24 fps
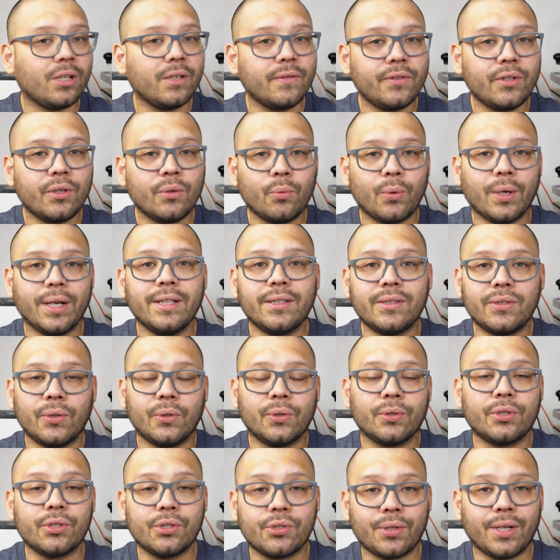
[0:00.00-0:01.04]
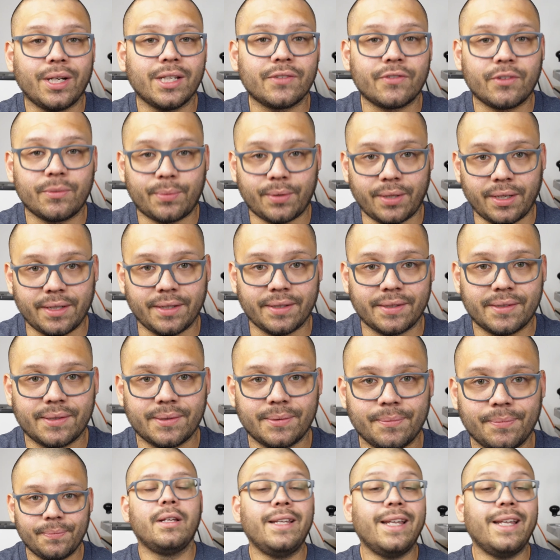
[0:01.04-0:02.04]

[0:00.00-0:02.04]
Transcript: of your white toner transfer products.